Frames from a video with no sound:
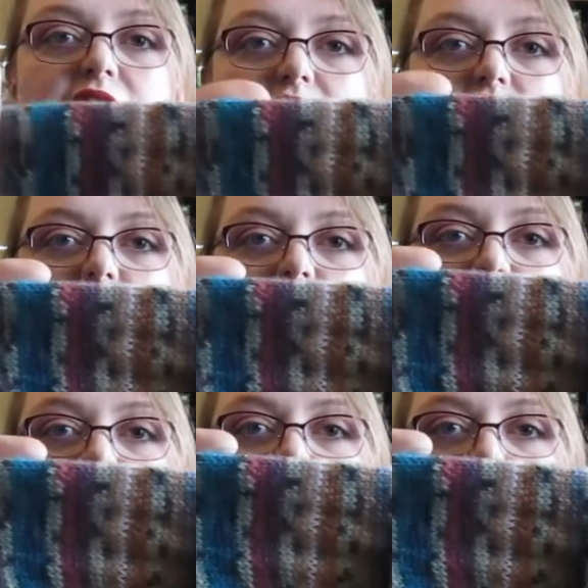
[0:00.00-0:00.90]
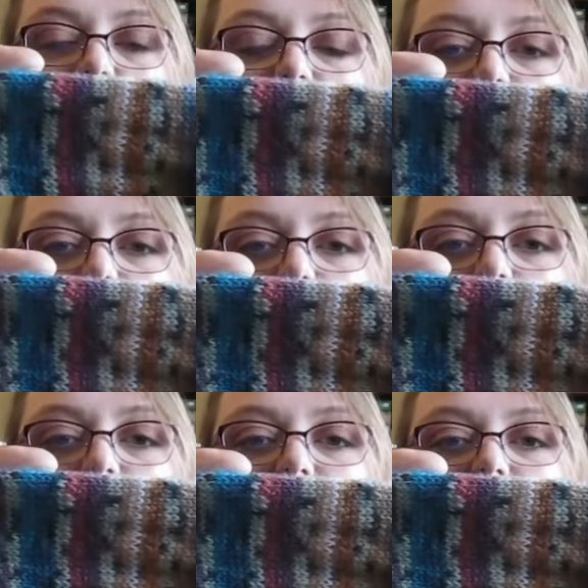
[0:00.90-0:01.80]
the line for my
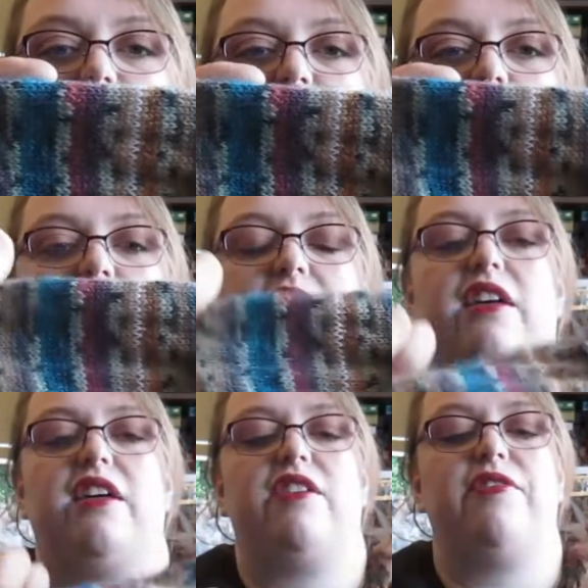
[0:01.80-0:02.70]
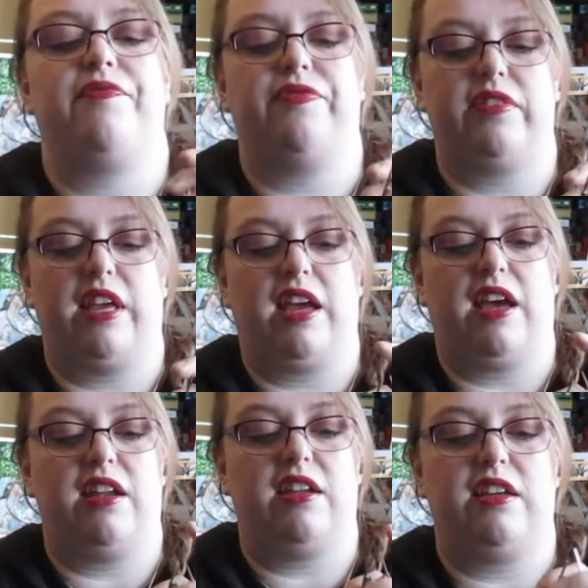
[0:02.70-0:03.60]
afterthought heel,
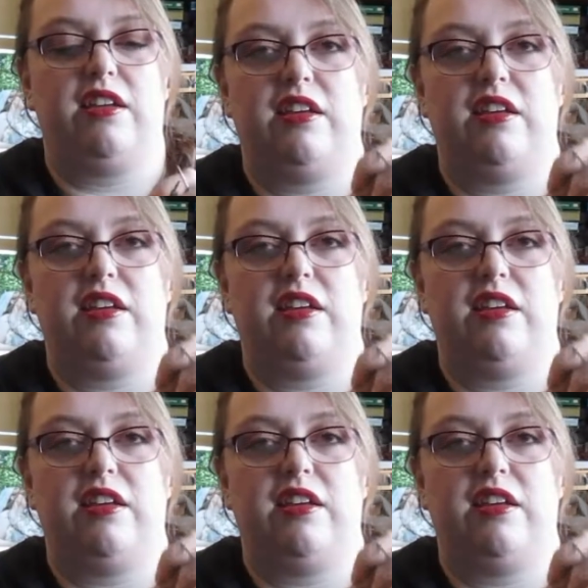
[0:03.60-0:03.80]
and